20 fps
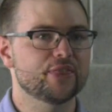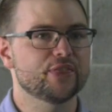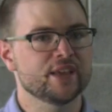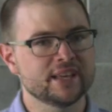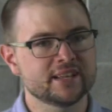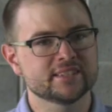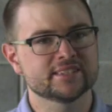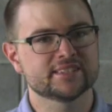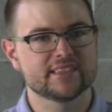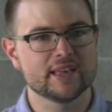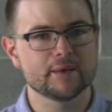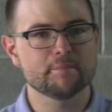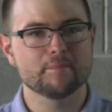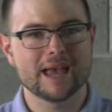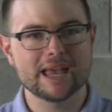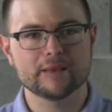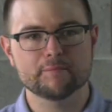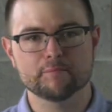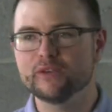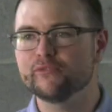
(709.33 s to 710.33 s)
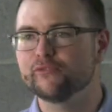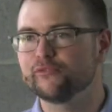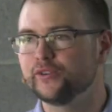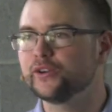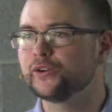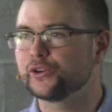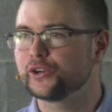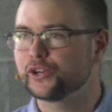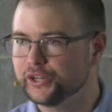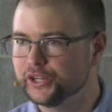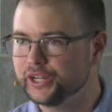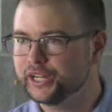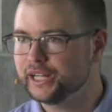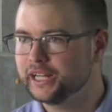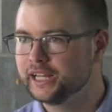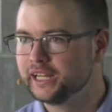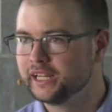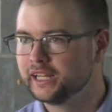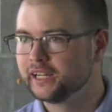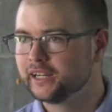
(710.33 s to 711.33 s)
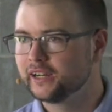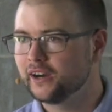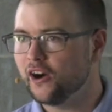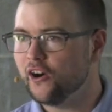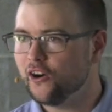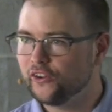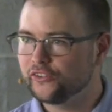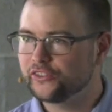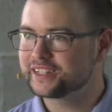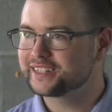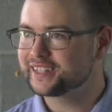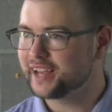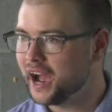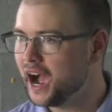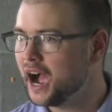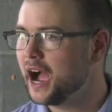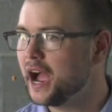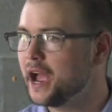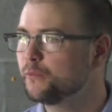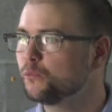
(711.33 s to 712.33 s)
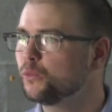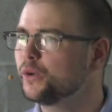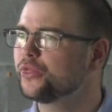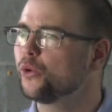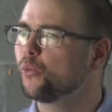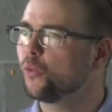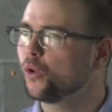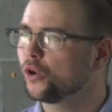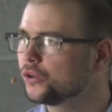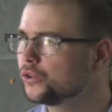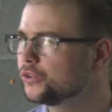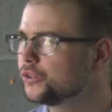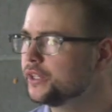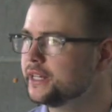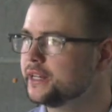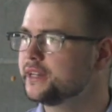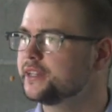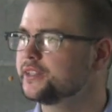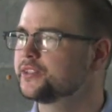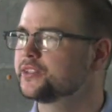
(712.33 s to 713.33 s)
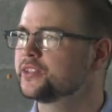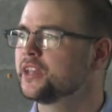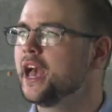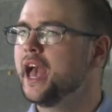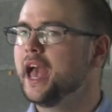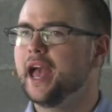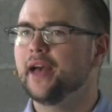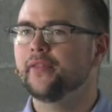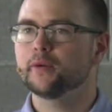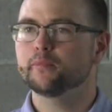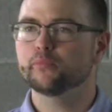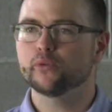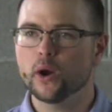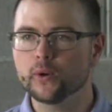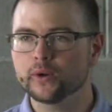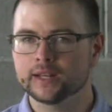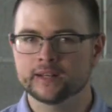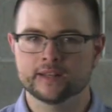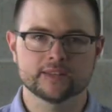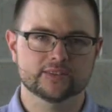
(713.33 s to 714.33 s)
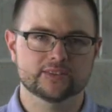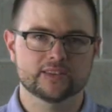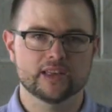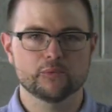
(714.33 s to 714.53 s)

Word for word: things that make me feel good all the time, with the worldliness and the brokenness